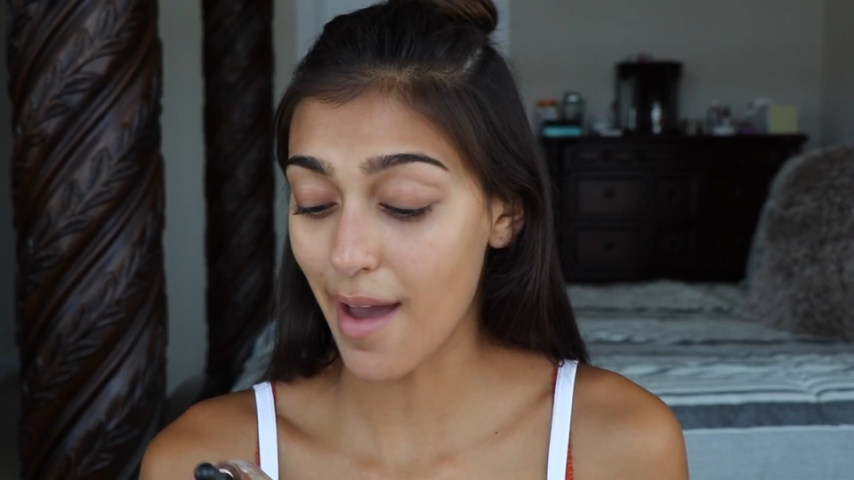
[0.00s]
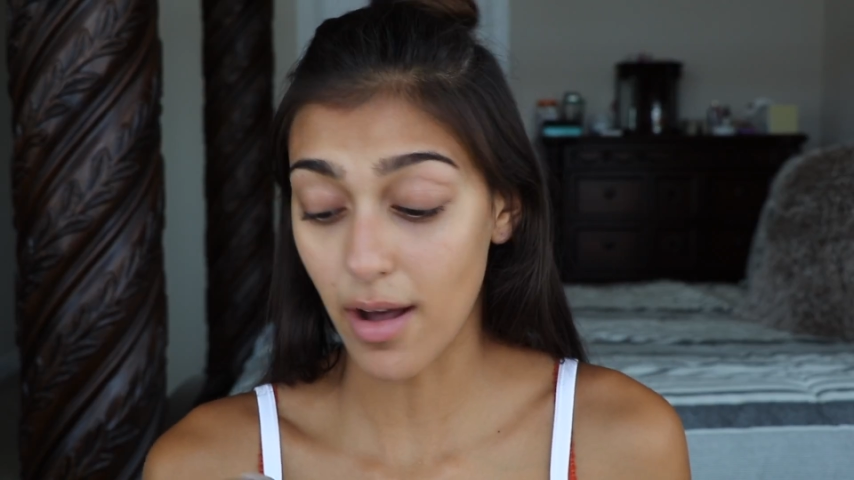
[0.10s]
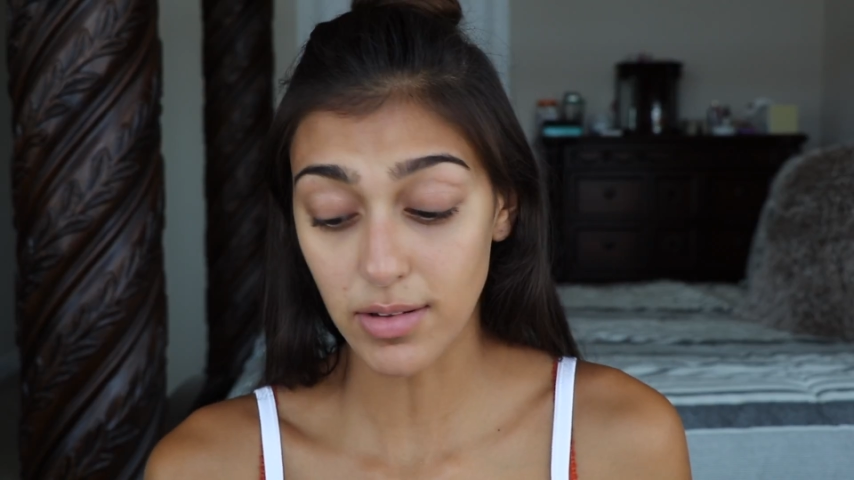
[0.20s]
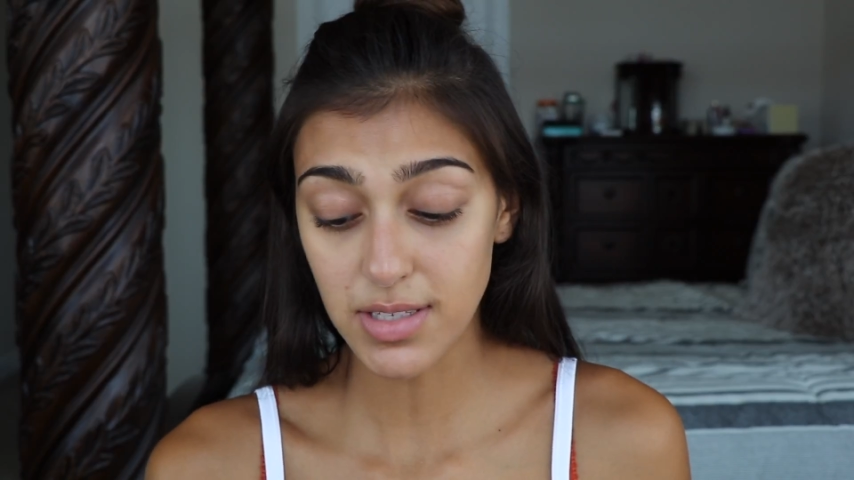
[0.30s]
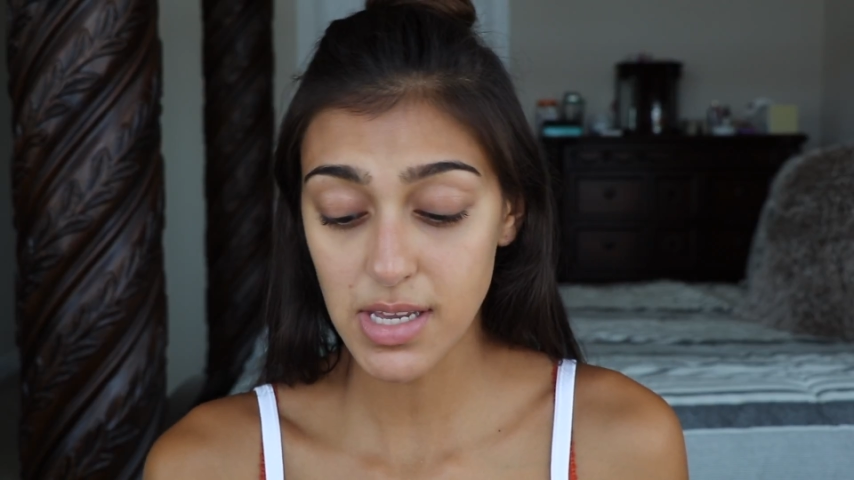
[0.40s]

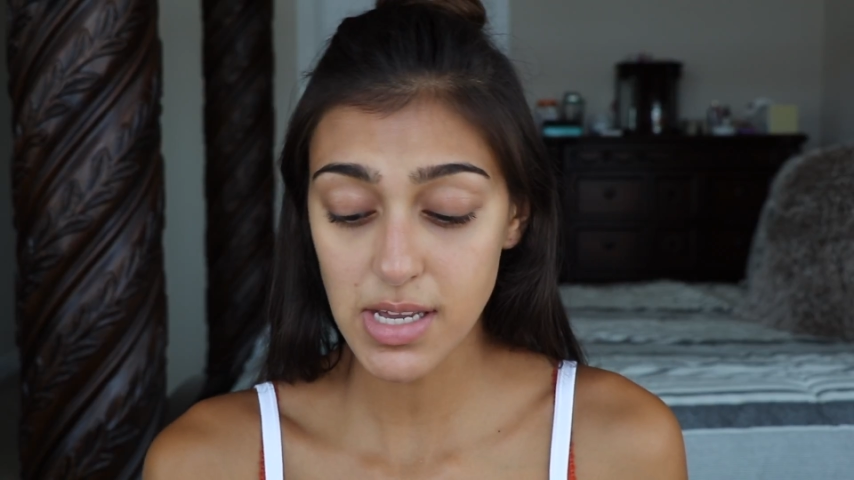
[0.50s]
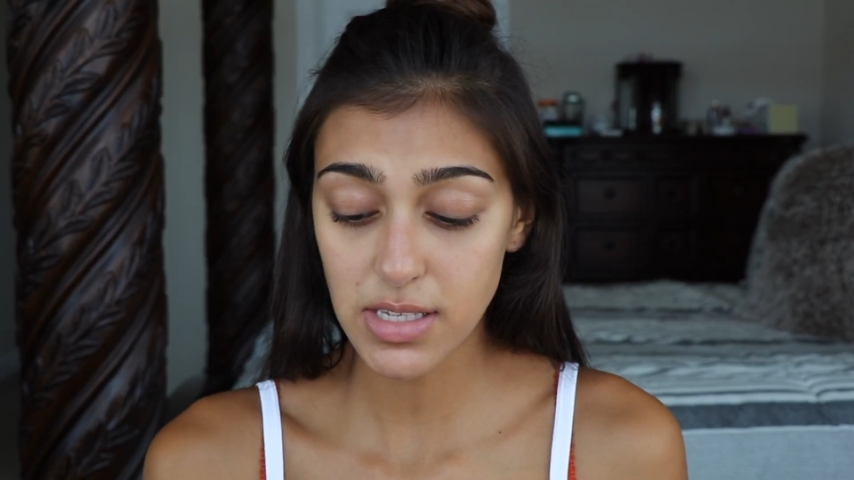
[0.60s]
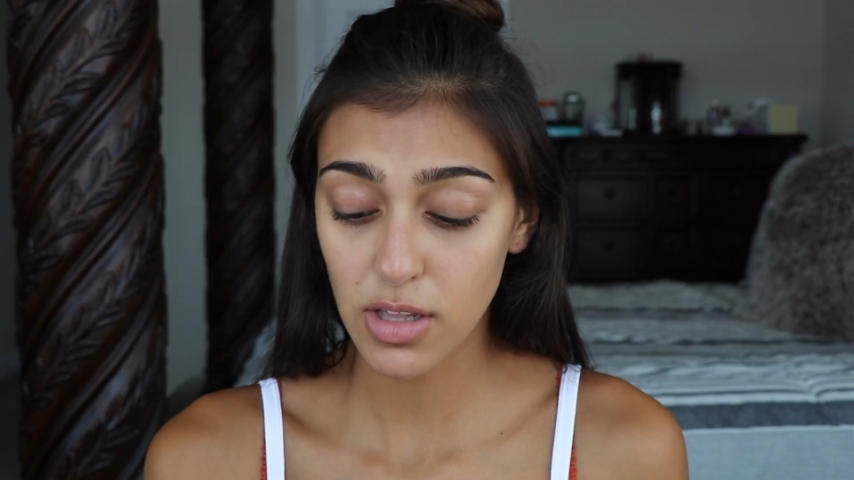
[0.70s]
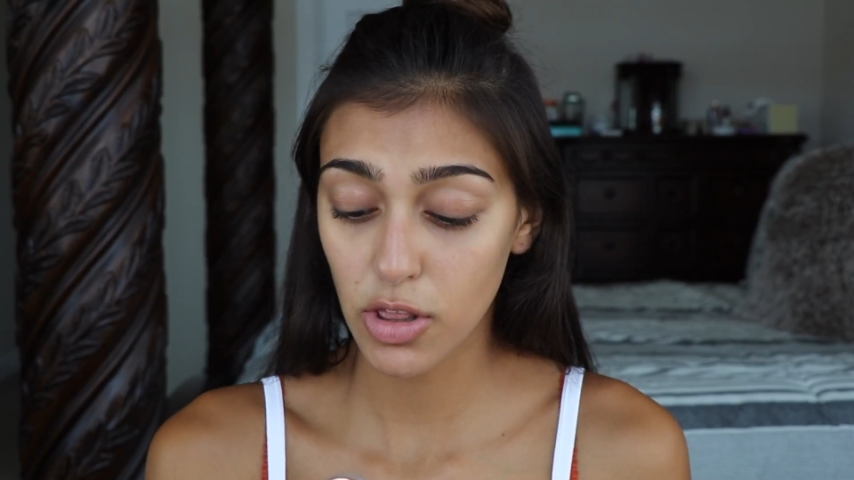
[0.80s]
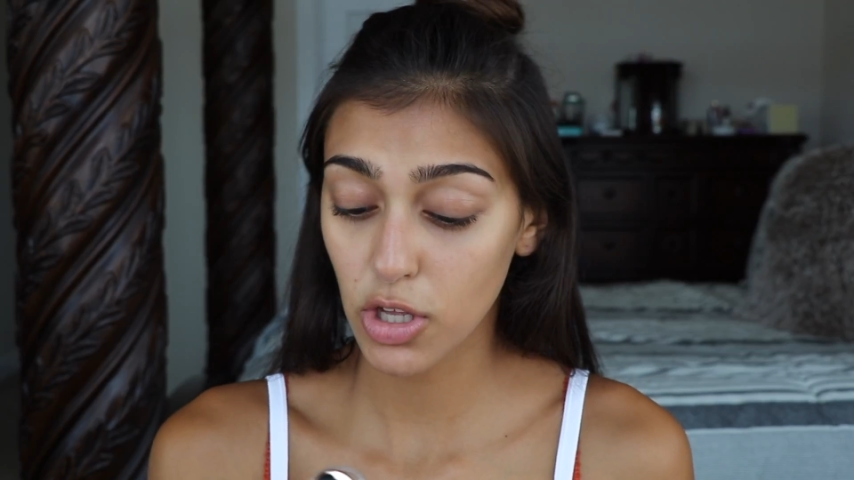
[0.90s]

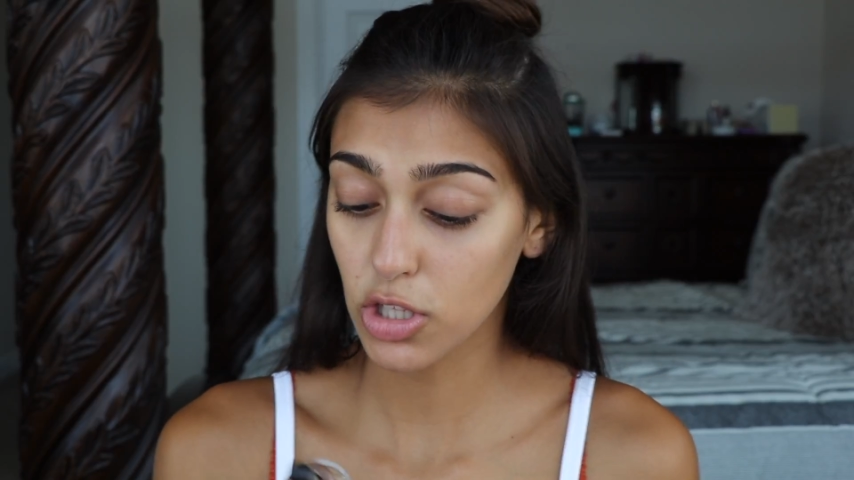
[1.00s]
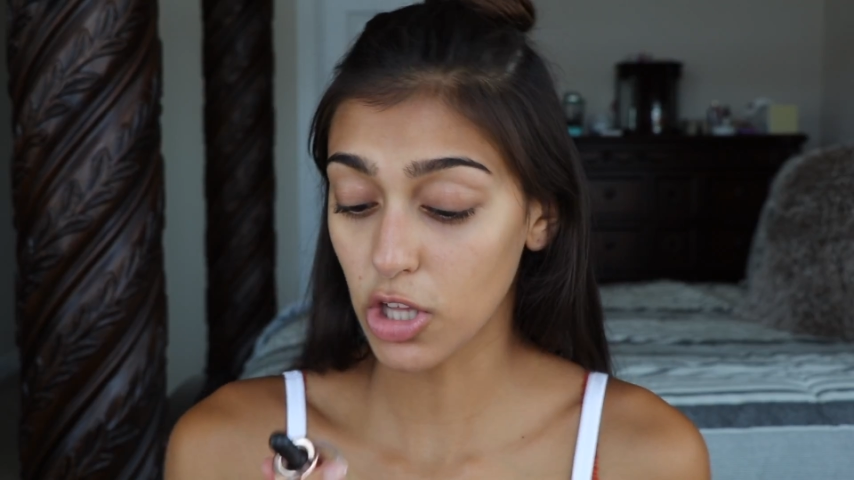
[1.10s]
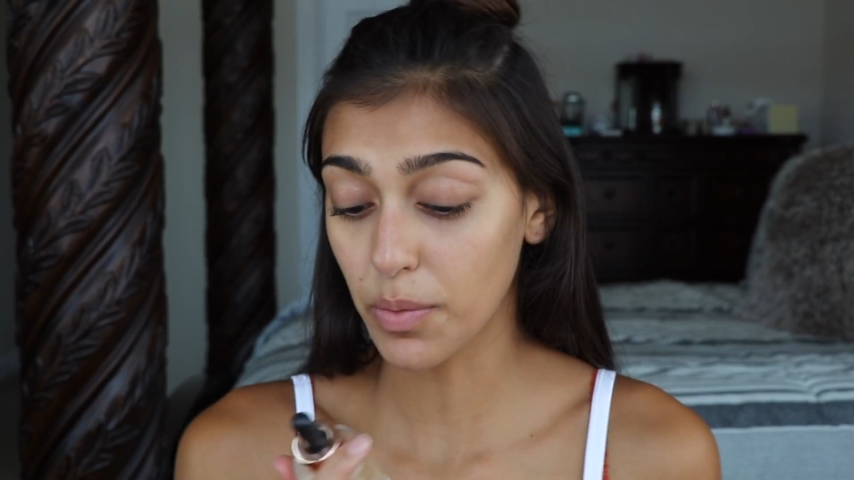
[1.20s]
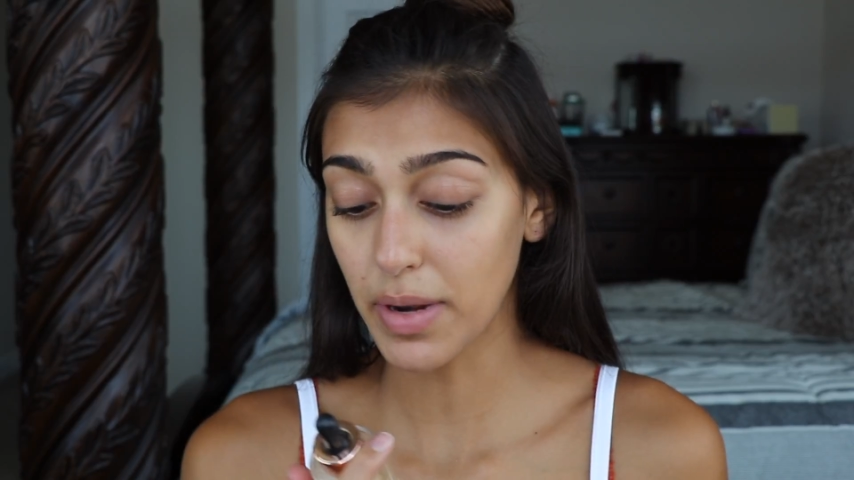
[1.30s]
Elsie's The Glow